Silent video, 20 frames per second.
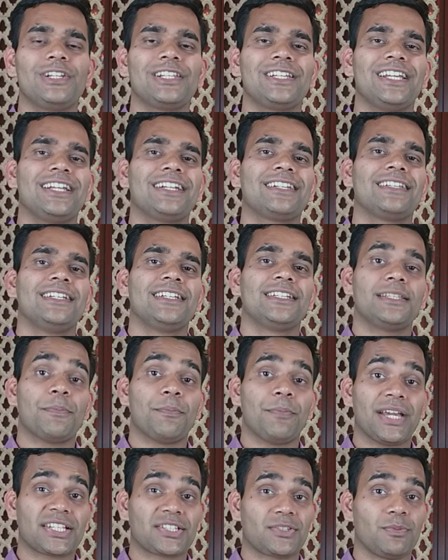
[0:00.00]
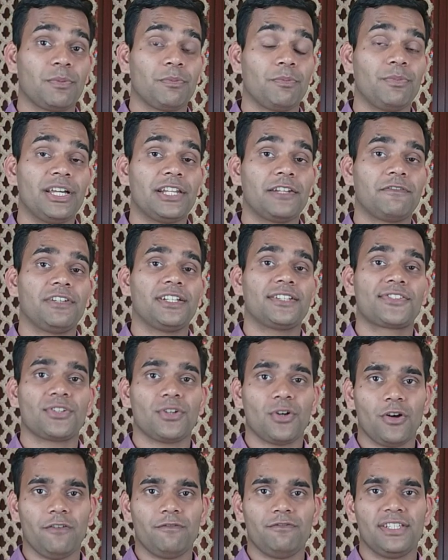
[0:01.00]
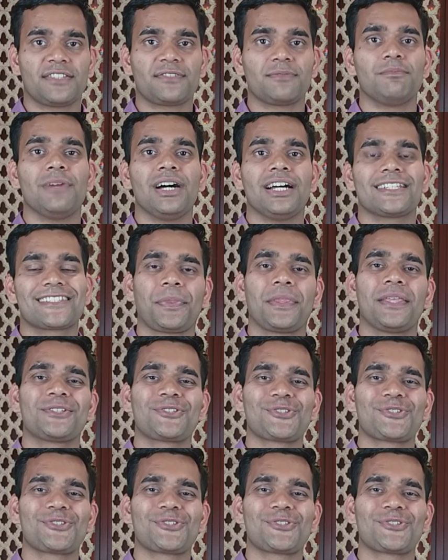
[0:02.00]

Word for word: will get the maximum benefits of this mask.